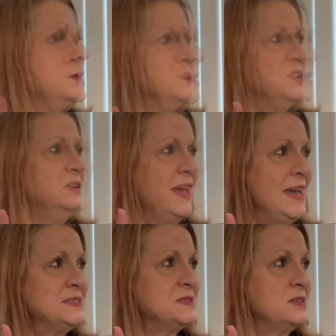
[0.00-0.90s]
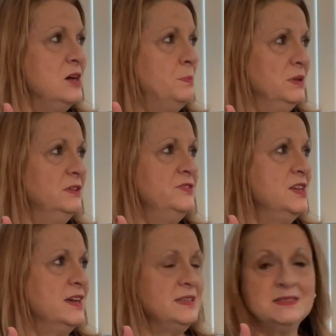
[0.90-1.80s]
The last couple of
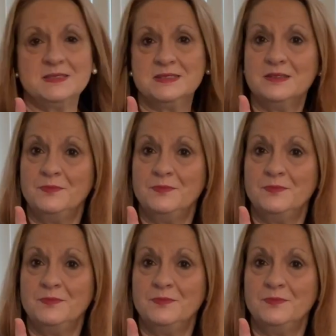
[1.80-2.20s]
nights,